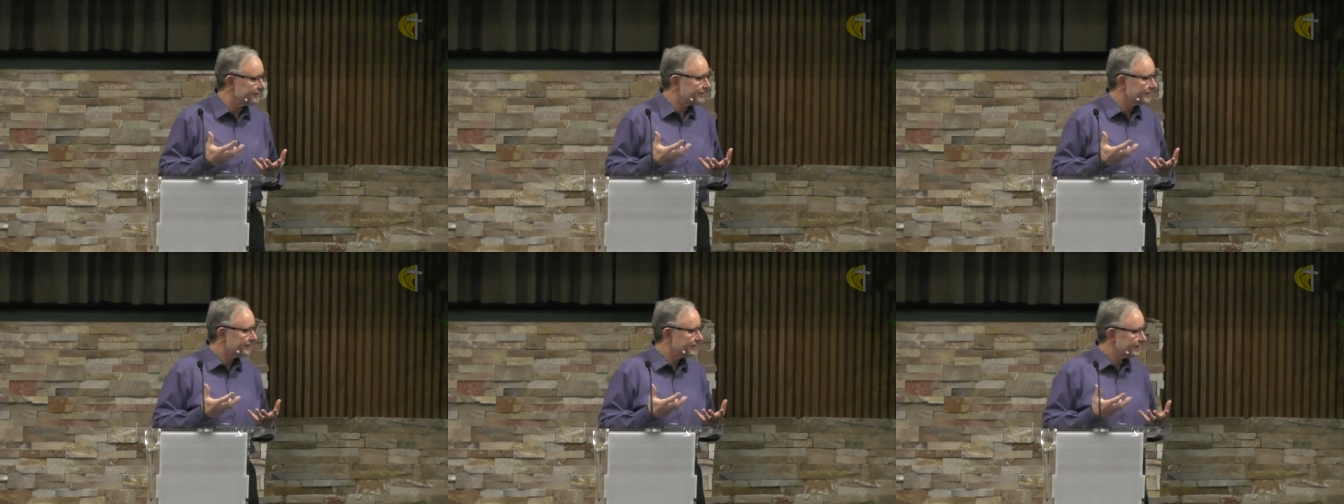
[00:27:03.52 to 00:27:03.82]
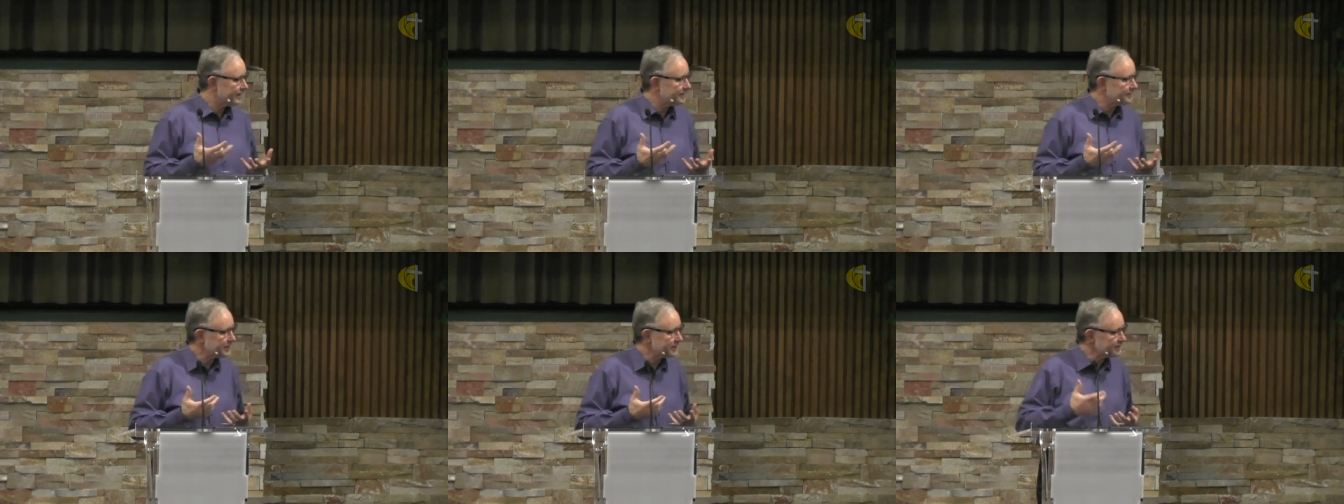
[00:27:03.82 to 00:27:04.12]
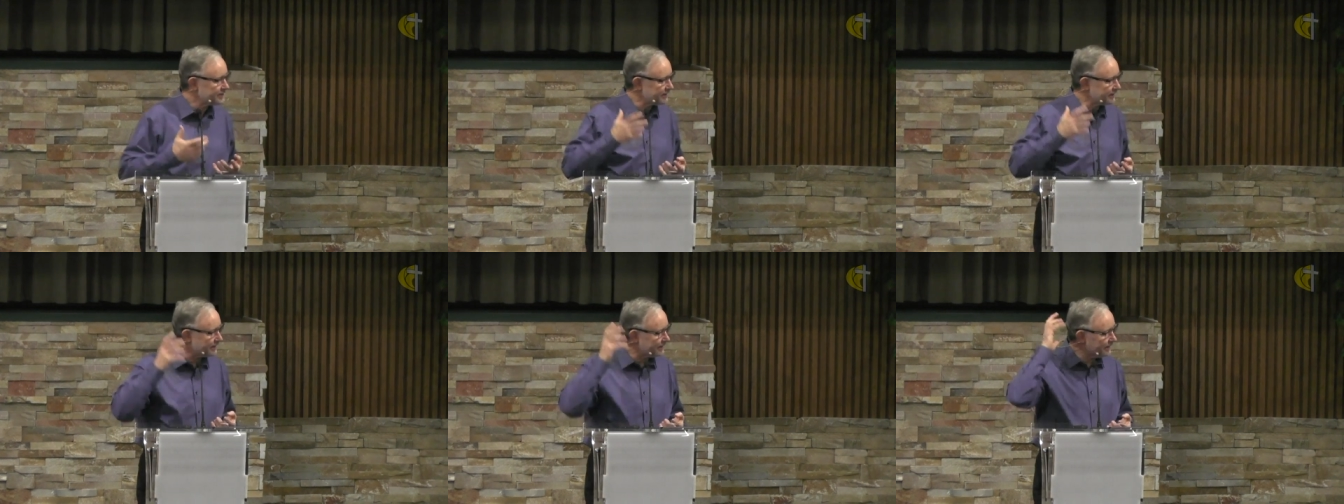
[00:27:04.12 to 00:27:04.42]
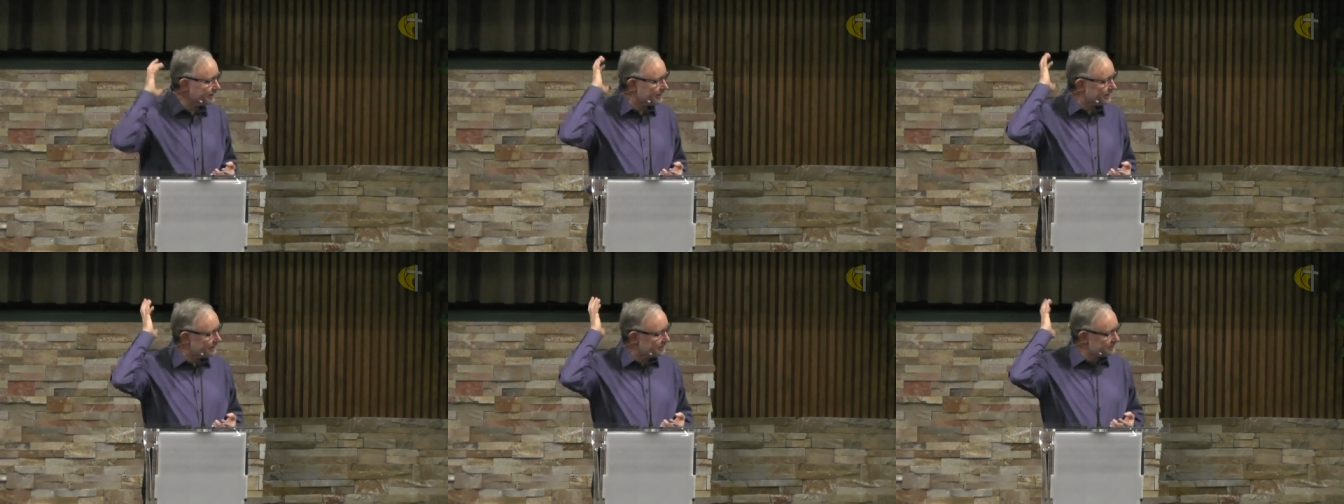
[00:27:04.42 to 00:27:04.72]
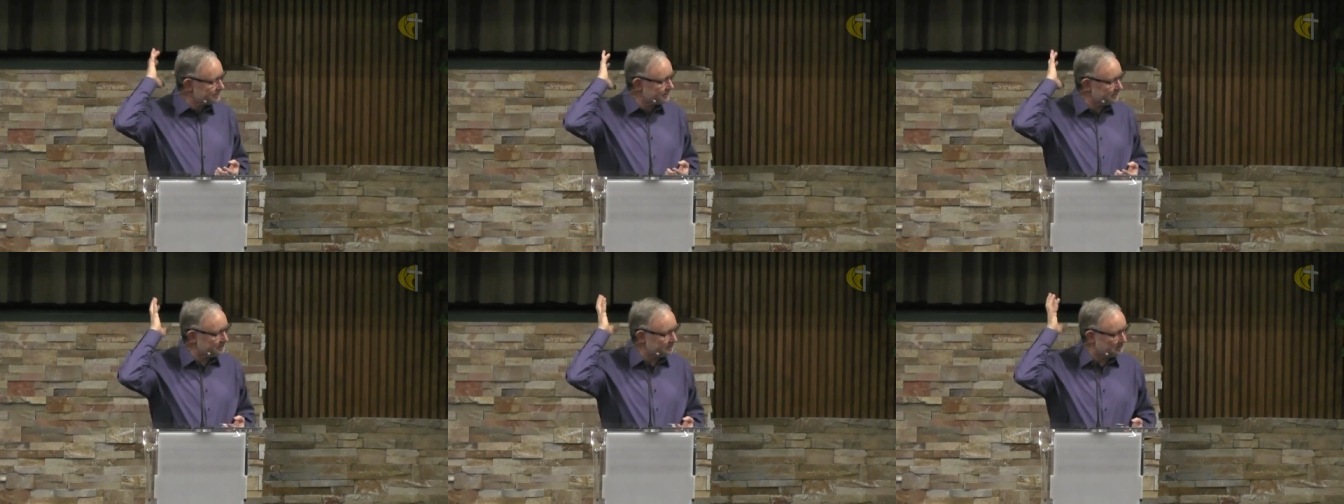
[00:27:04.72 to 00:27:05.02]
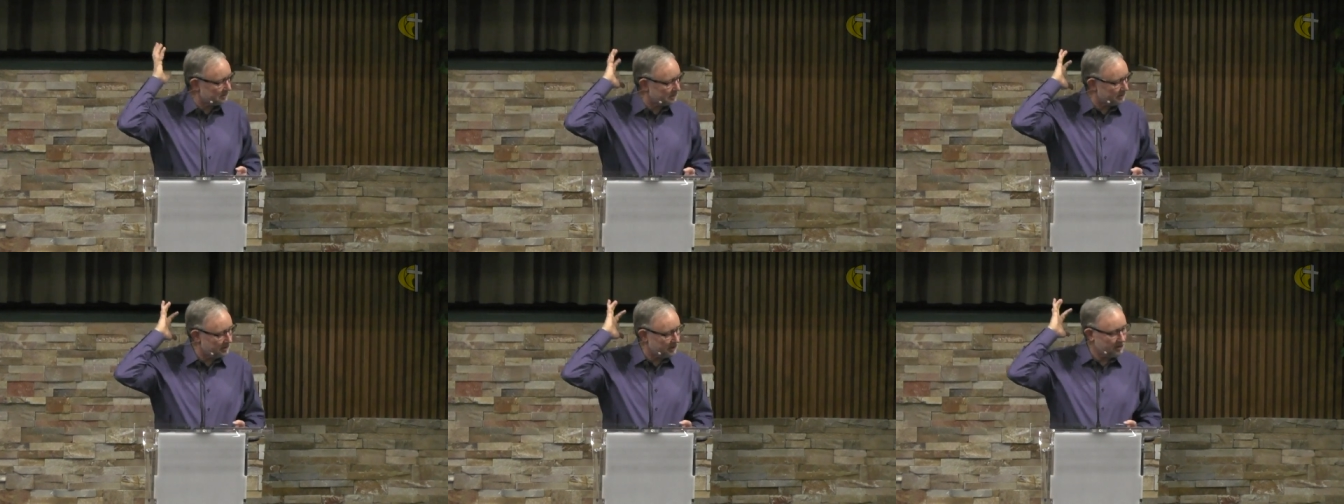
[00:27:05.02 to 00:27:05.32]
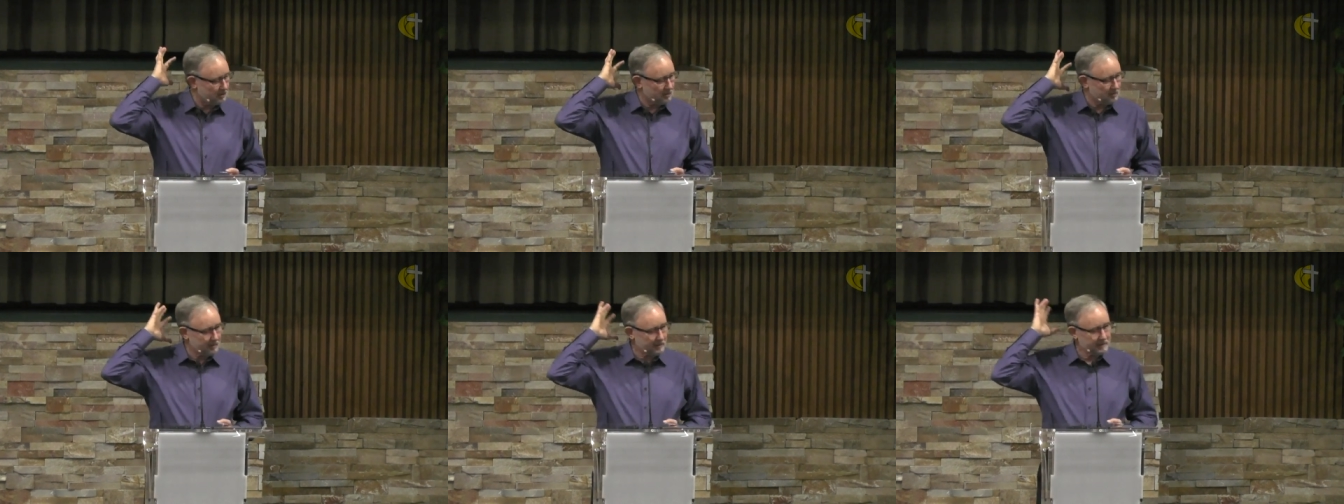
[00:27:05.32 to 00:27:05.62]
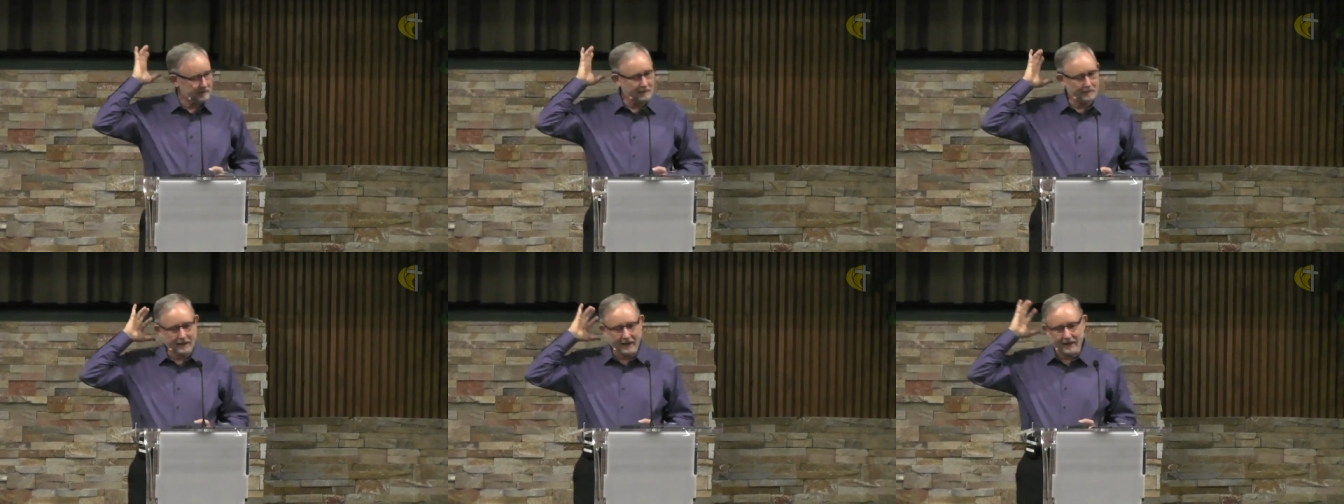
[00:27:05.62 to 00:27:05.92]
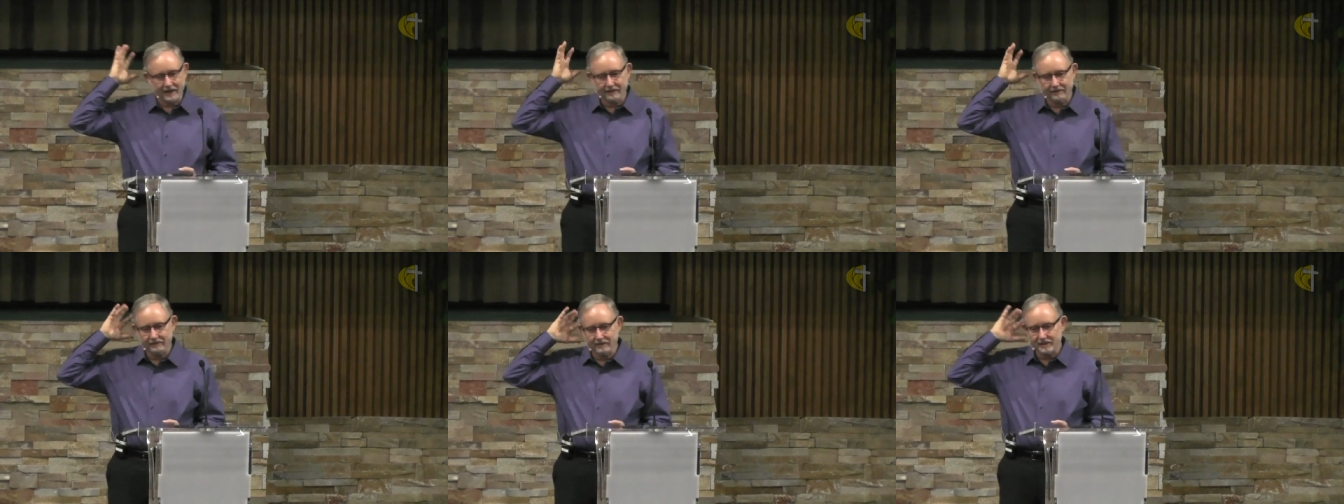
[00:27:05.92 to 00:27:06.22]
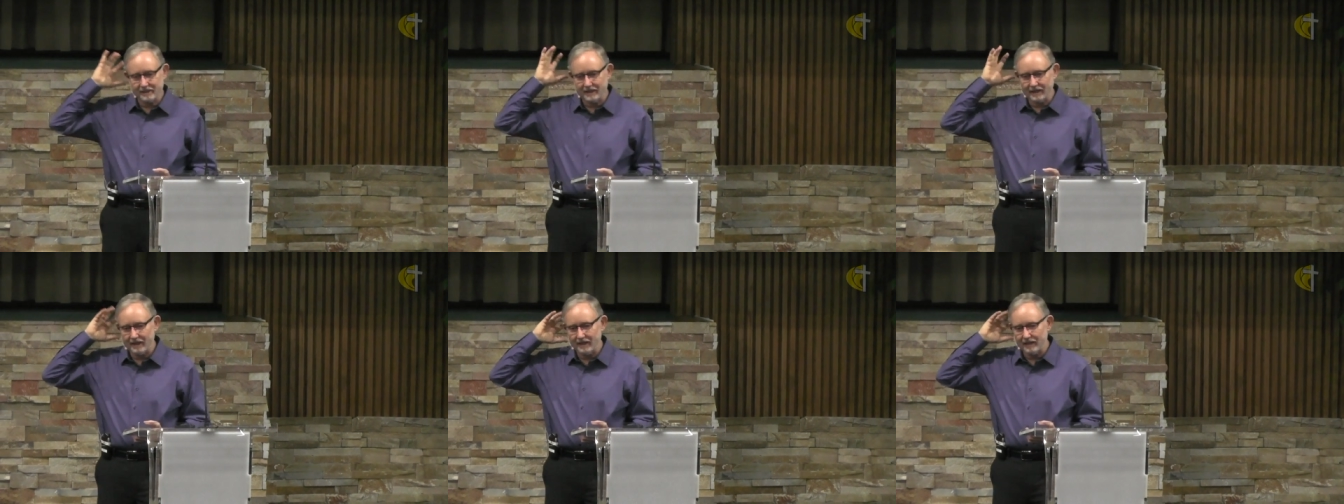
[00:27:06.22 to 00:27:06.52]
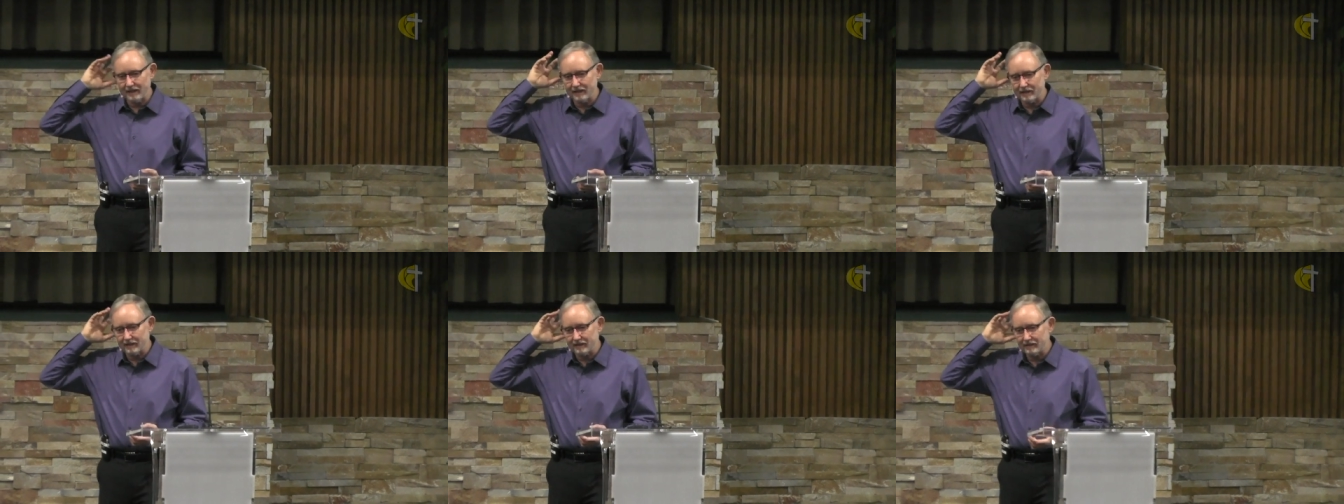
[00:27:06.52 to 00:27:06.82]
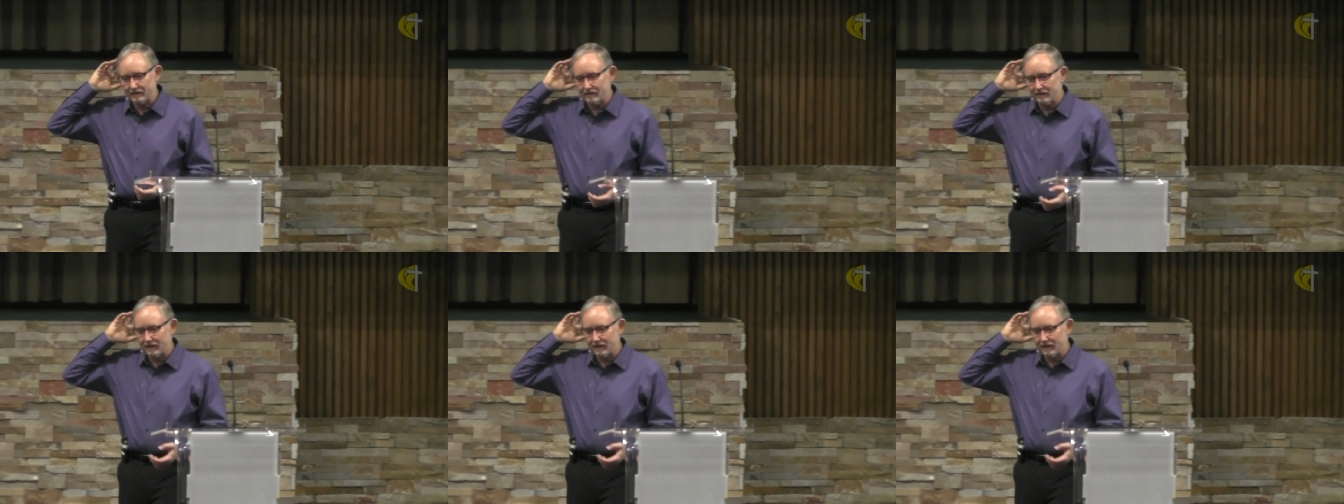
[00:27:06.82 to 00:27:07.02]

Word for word: That means he kind of had this little glow on the back of his head,